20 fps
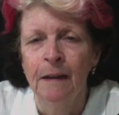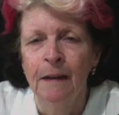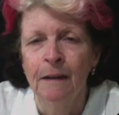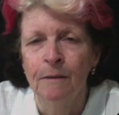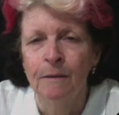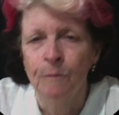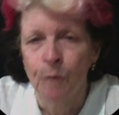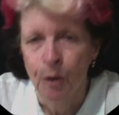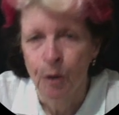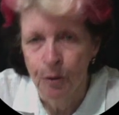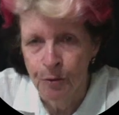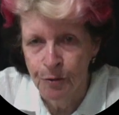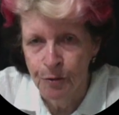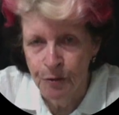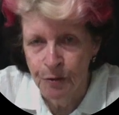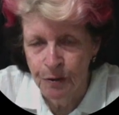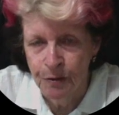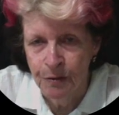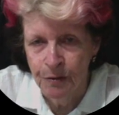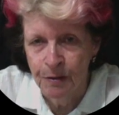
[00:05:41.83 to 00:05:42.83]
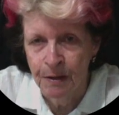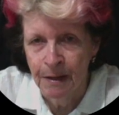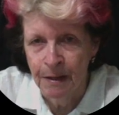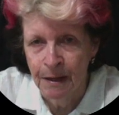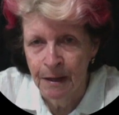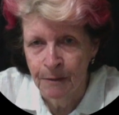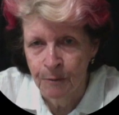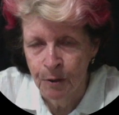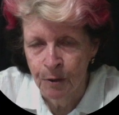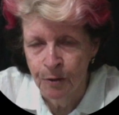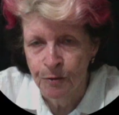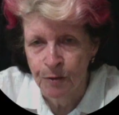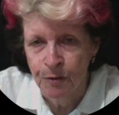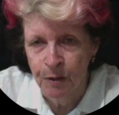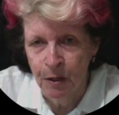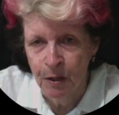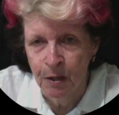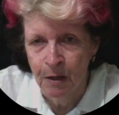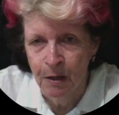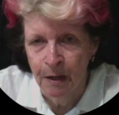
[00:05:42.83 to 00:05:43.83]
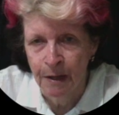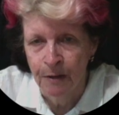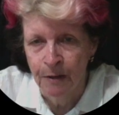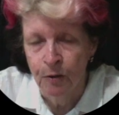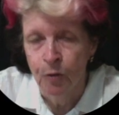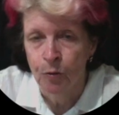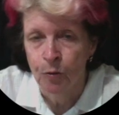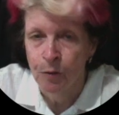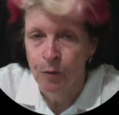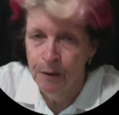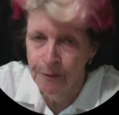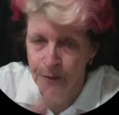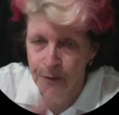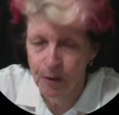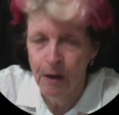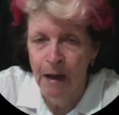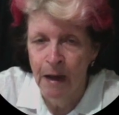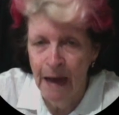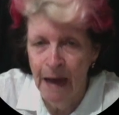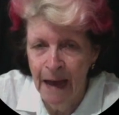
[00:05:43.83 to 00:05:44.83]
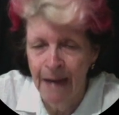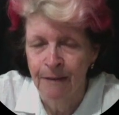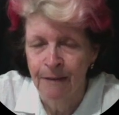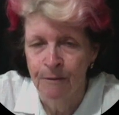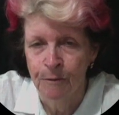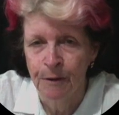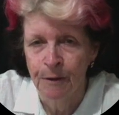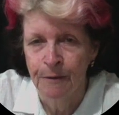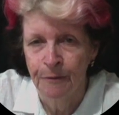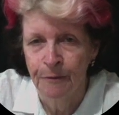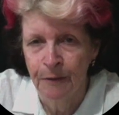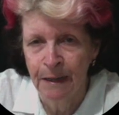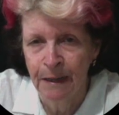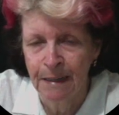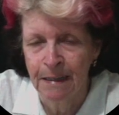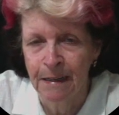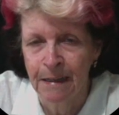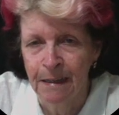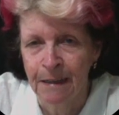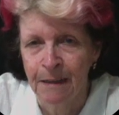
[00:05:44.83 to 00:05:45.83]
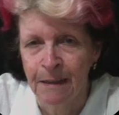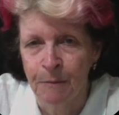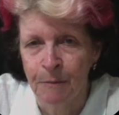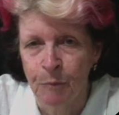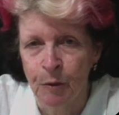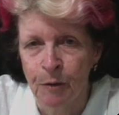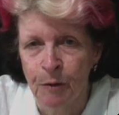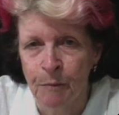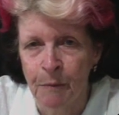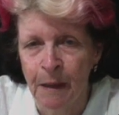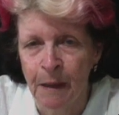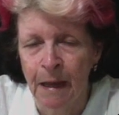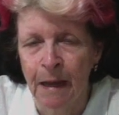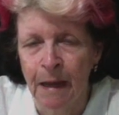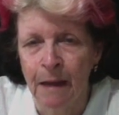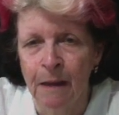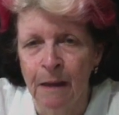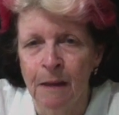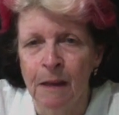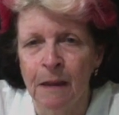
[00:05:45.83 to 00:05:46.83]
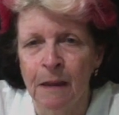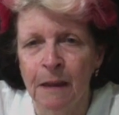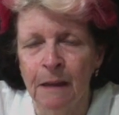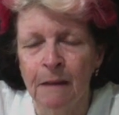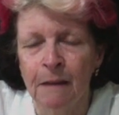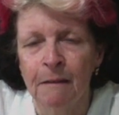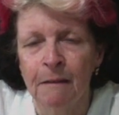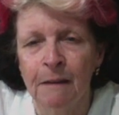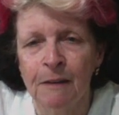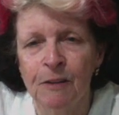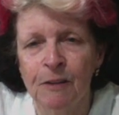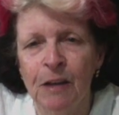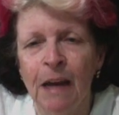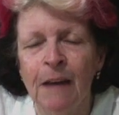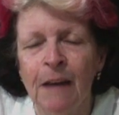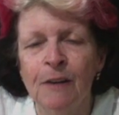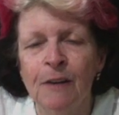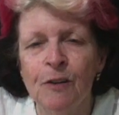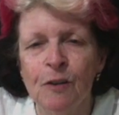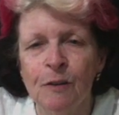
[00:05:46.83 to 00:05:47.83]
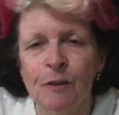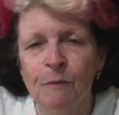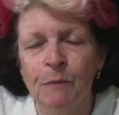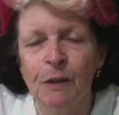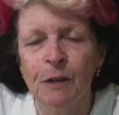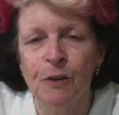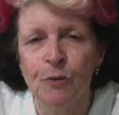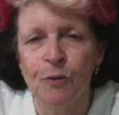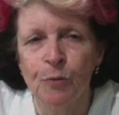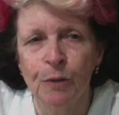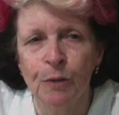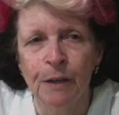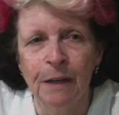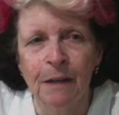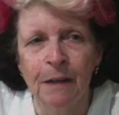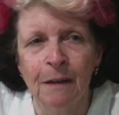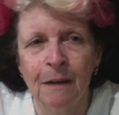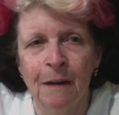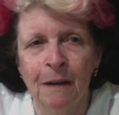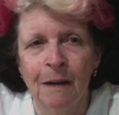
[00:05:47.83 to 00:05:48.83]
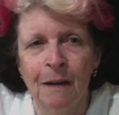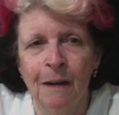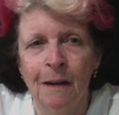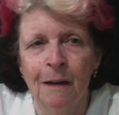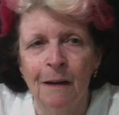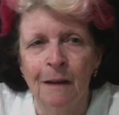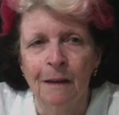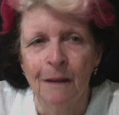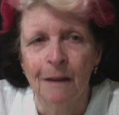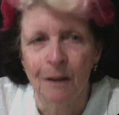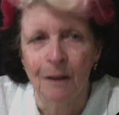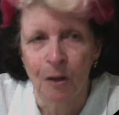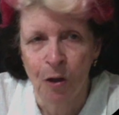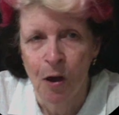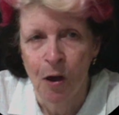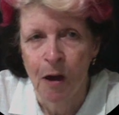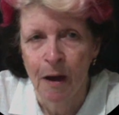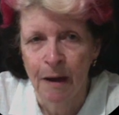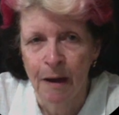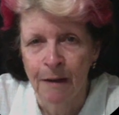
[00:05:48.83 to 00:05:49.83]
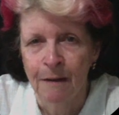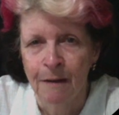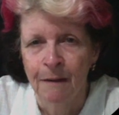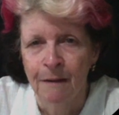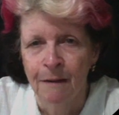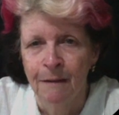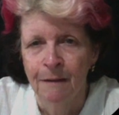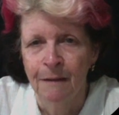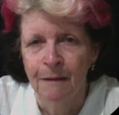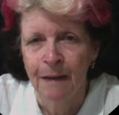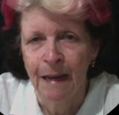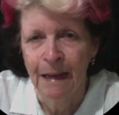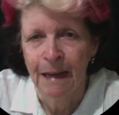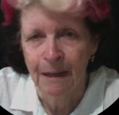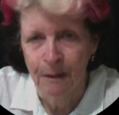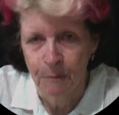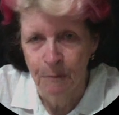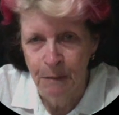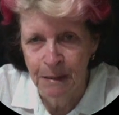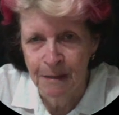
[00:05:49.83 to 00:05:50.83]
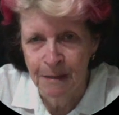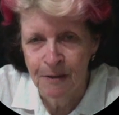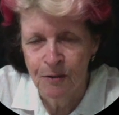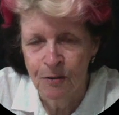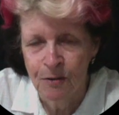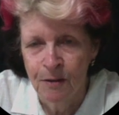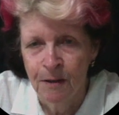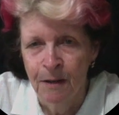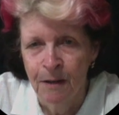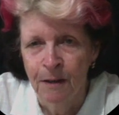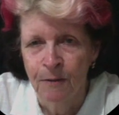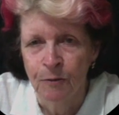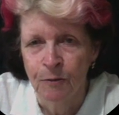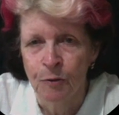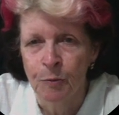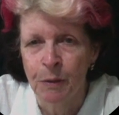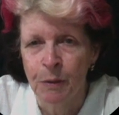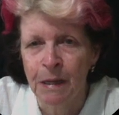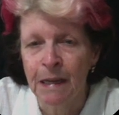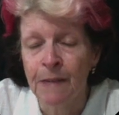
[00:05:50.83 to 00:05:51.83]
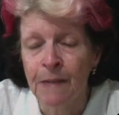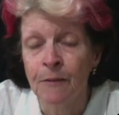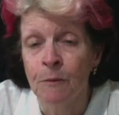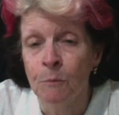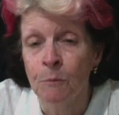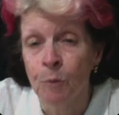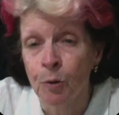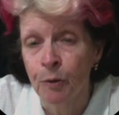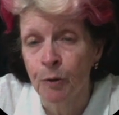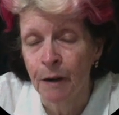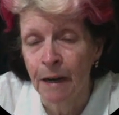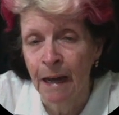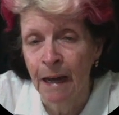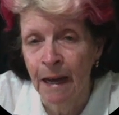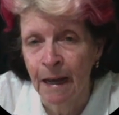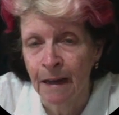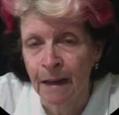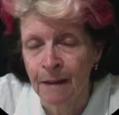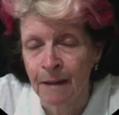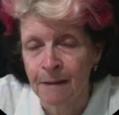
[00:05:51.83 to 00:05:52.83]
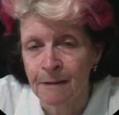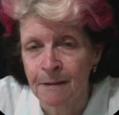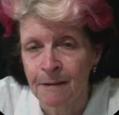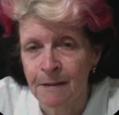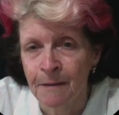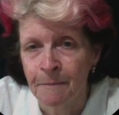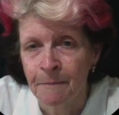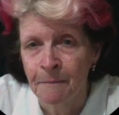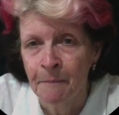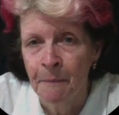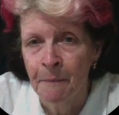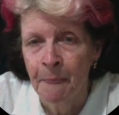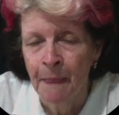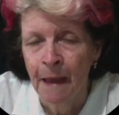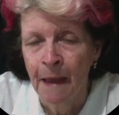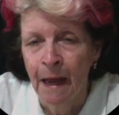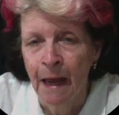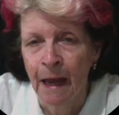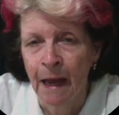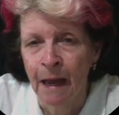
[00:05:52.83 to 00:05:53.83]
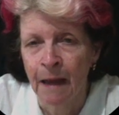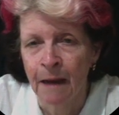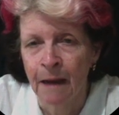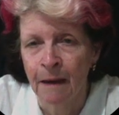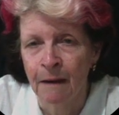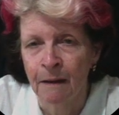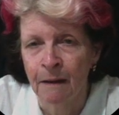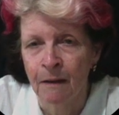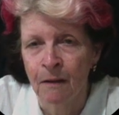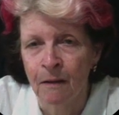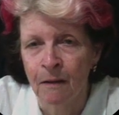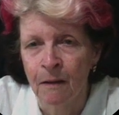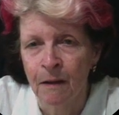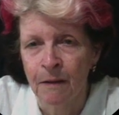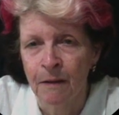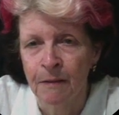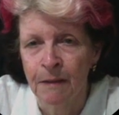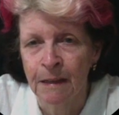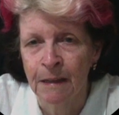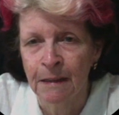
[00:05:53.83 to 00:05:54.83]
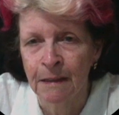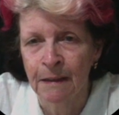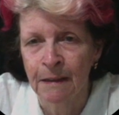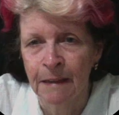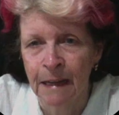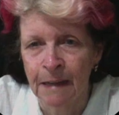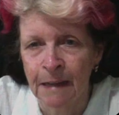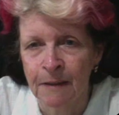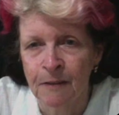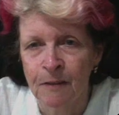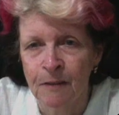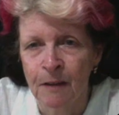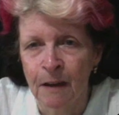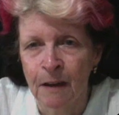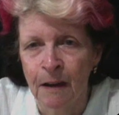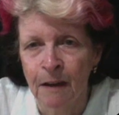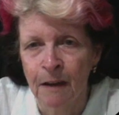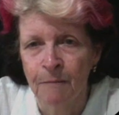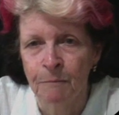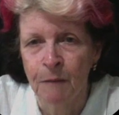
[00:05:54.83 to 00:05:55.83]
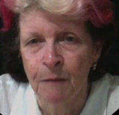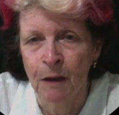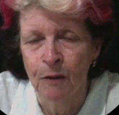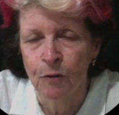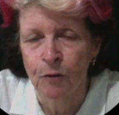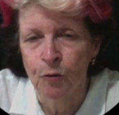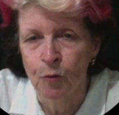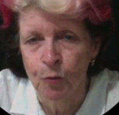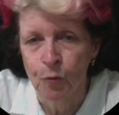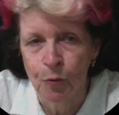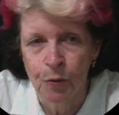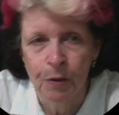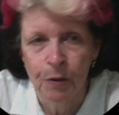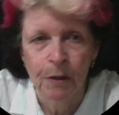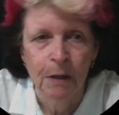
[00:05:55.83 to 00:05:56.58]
roses and that rose line, or if I had it reflected in the bottom there, the tension between the line elements would be even more enhanced. And I think that that's a good